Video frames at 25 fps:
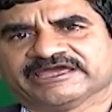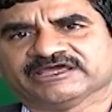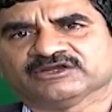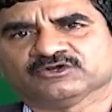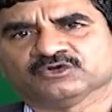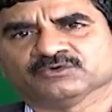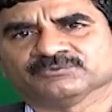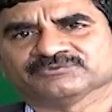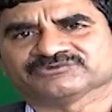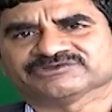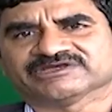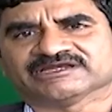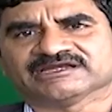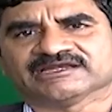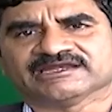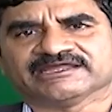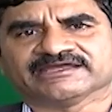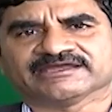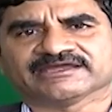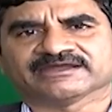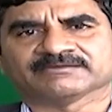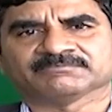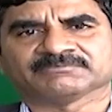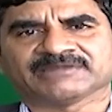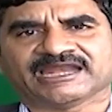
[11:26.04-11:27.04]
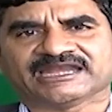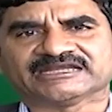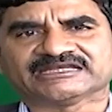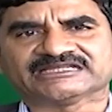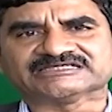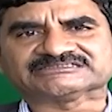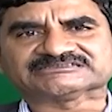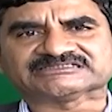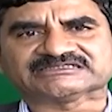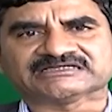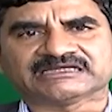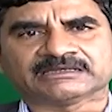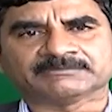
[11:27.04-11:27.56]
Heirloom Seedling and
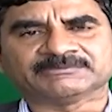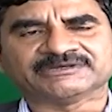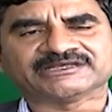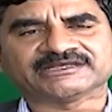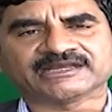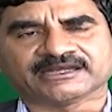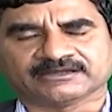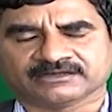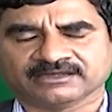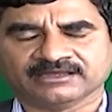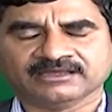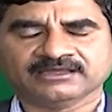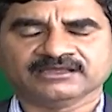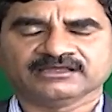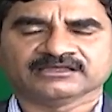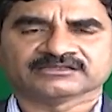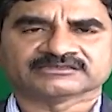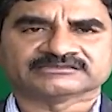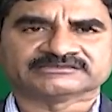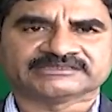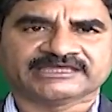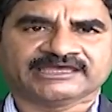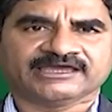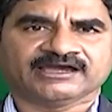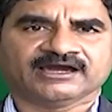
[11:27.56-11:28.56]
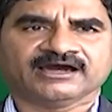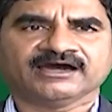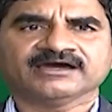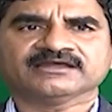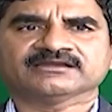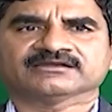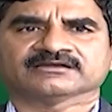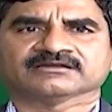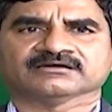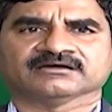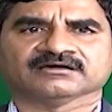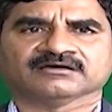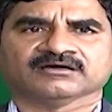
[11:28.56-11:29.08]
Plantation Limited. They
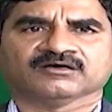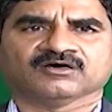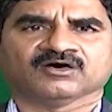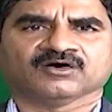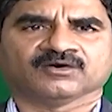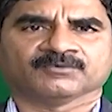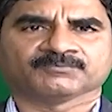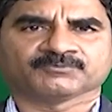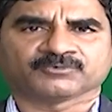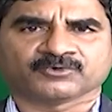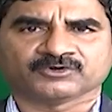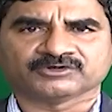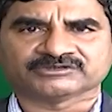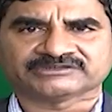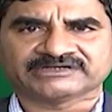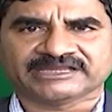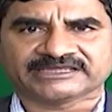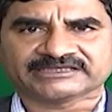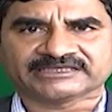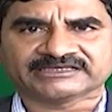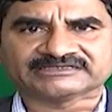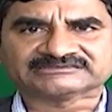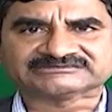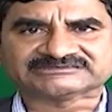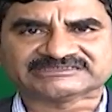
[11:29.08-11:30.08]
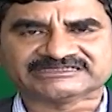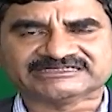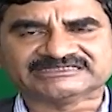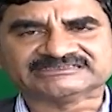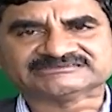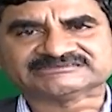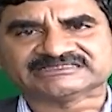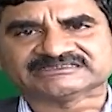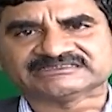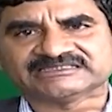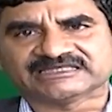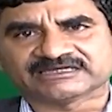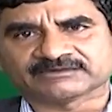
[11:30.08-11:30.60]
are taking
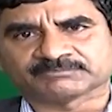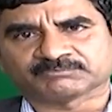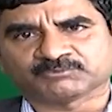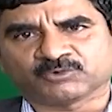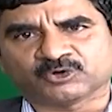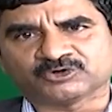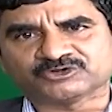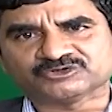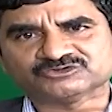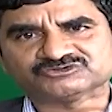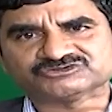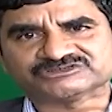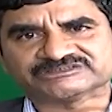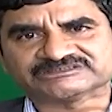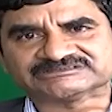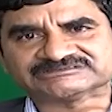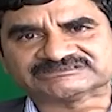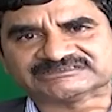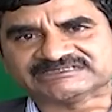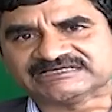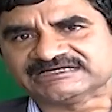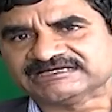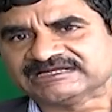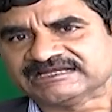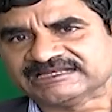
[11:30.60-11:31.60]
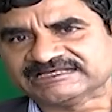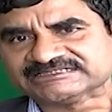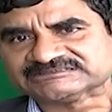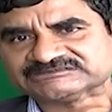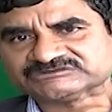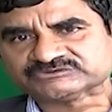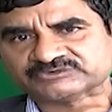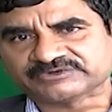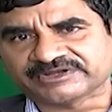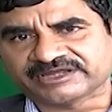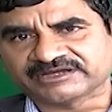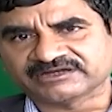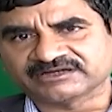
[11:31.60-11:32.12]
seeds and they are producing seedlings
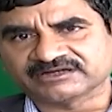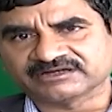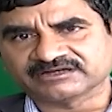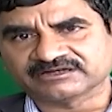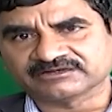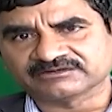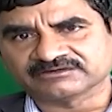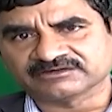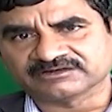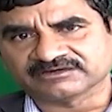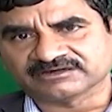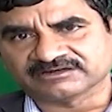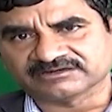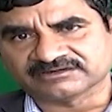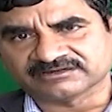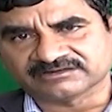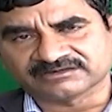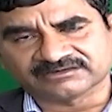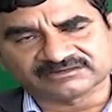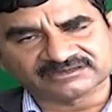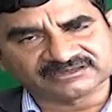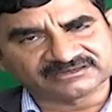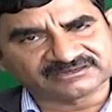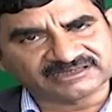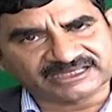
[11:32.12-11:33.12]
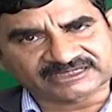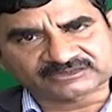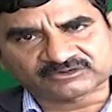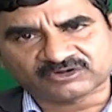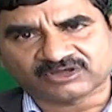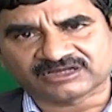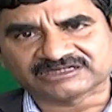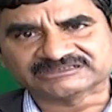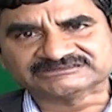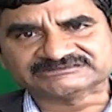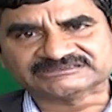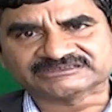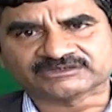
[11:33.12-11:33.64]
through a uh,
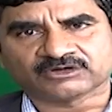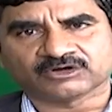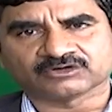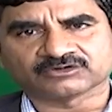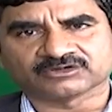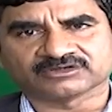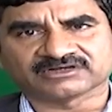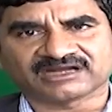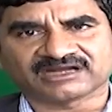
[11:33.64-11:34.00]
technology called